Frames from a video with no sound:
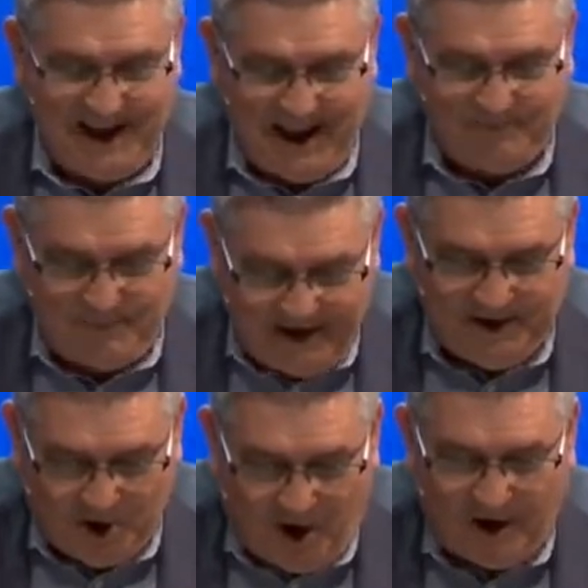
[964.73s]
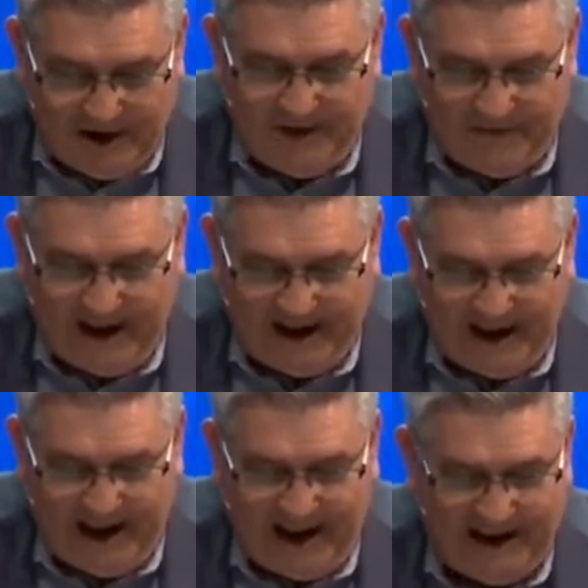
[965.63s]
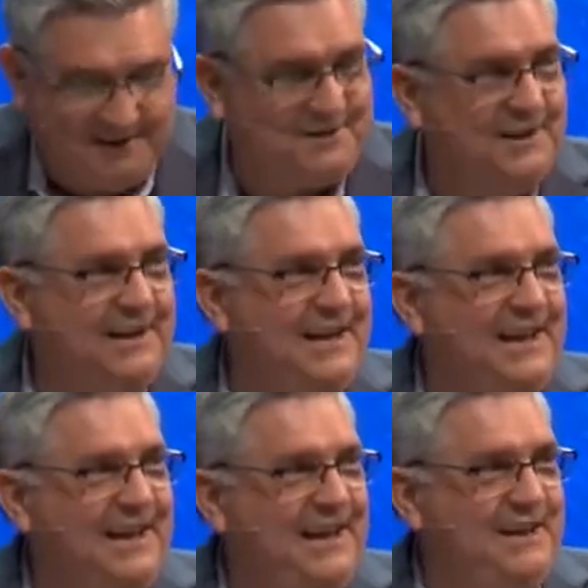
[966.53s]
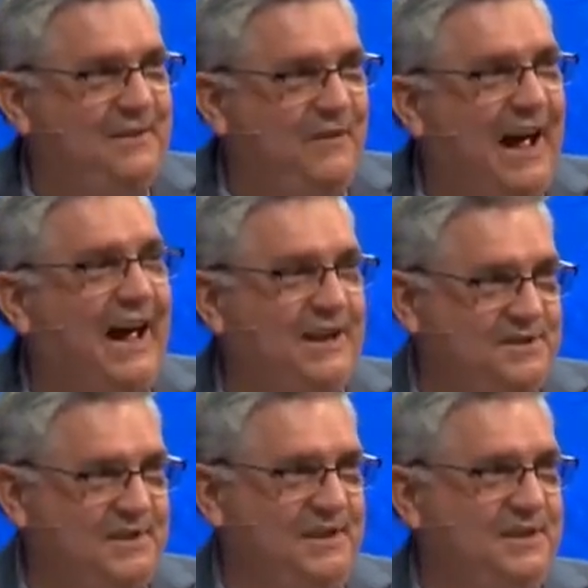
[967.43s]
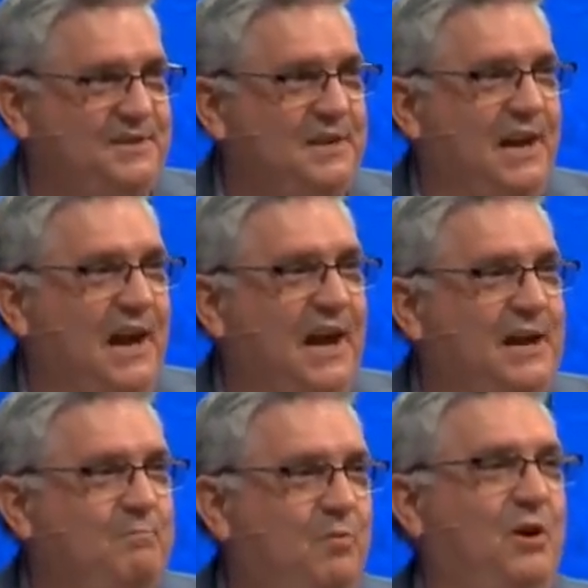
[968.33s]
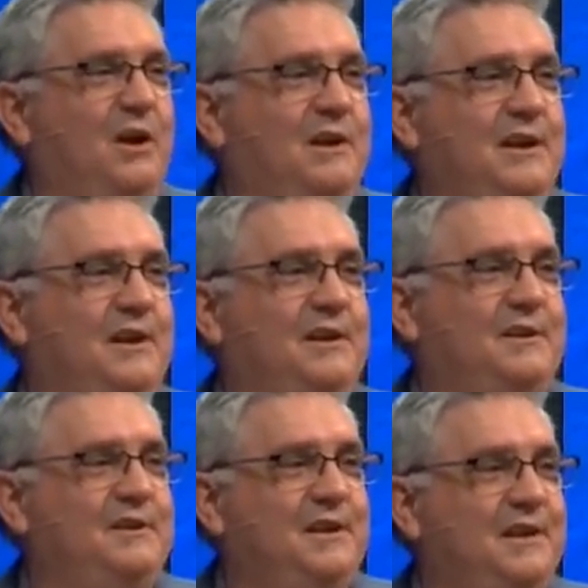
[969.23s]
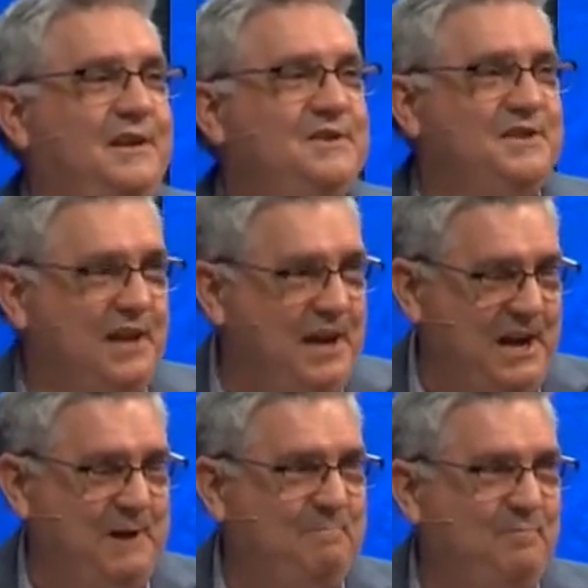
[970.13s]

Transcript: and being caught in that act, he devises a brilliant scheme.